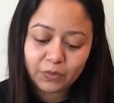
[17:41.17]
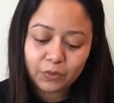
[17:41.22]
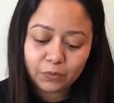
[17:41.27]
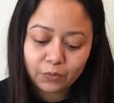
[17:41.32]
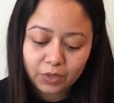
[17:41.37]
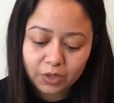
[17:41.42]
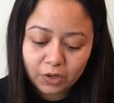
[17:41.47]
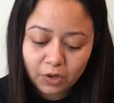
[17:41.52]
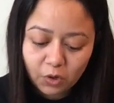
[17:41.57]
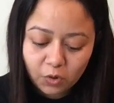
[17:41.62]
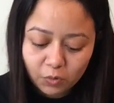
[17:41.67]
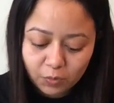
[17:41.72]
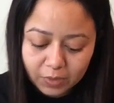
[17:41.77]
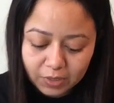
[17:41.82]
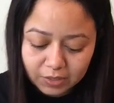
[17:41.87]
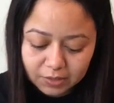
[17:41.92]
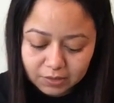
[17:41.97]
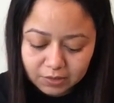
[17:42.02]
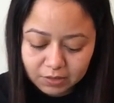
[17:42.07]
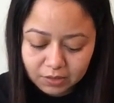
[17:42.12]

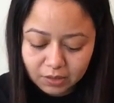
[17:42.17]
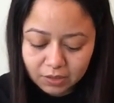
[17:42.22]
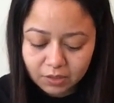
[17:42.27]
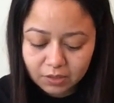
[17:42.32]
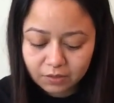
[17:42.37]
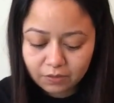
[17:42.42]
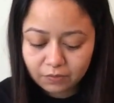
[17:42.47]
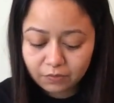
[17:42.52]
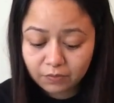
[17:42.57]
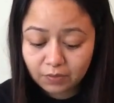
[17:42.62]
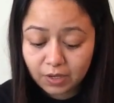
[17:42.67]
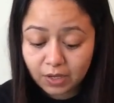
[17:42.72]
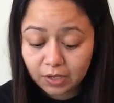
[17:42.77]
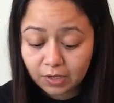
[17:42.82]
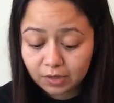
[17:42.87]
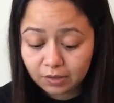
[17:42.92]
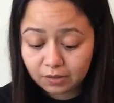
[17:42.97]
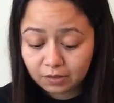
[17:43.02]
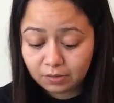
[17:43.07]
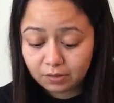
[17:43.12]
rehoming stuff,
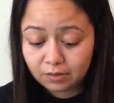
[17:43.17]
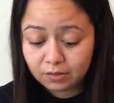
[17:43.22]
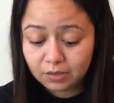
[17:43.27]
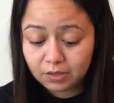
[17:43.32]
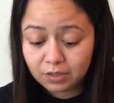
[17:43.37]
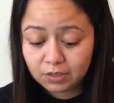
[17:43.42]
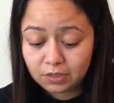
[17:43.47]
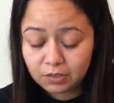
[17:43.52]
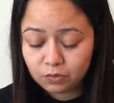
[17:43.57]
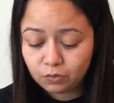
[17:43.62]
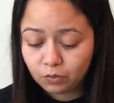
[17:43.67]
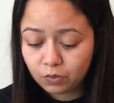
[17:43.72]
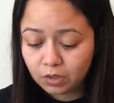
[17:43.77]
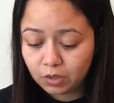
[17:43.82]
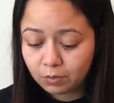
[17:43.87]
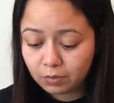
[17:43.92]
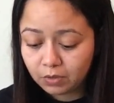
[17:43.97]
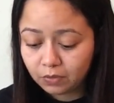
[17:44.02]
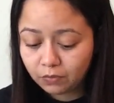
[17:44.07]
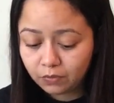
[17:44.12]
and this is one
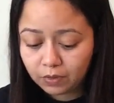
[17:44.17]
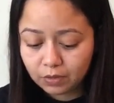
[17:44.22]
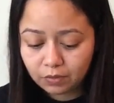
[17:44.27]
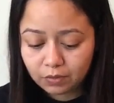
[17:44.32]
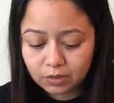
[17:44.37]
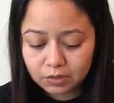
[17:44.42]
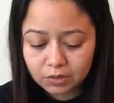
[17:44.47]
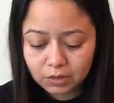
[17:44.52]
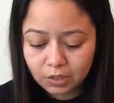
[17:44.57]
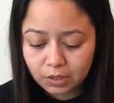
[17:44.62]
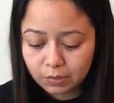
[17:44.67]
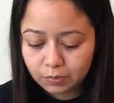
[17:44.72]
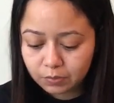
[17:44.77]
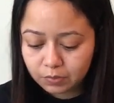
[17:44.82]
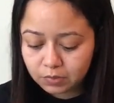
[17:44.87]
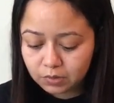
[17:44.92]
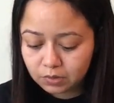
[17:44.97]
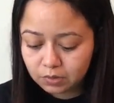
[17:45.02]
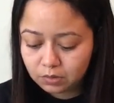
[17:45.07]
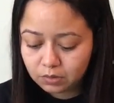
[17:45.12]
of my favorite
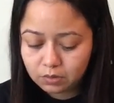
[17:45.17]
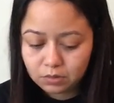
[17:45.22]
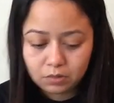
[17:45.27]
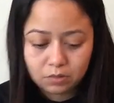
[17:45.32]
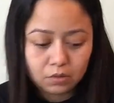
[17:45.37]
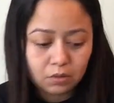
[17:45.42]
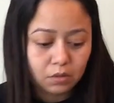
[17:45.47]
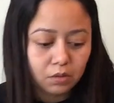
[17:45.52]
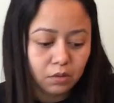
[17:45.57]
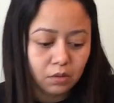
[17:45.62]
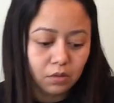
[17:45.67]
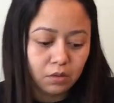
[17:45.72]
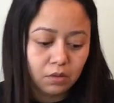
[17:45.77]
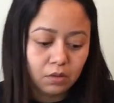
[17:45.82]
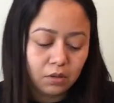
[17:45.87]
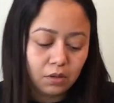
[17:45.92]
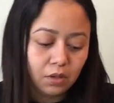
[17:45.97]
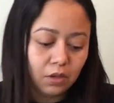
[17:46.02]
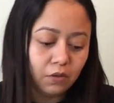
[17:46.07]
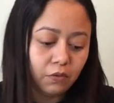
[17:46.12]
types
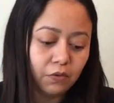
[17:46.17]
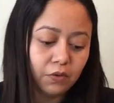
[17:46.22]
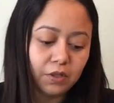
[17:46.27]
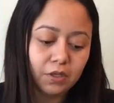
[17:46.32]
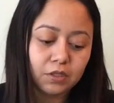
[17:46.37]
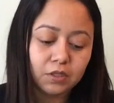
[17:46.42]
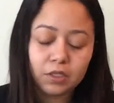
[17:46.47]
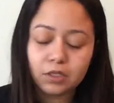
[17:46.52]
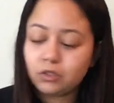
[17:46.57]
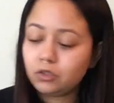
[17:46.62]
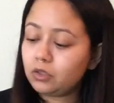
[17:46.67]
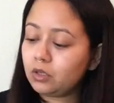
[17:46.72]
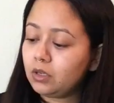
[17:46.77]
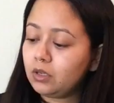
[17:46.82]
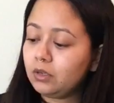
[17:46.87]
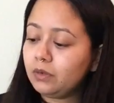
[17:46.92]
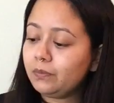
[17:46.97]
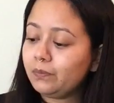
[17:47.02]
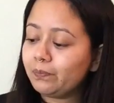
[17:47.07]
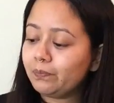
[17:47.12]
of
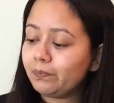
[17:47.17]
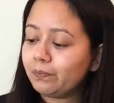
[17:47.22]
philodendron,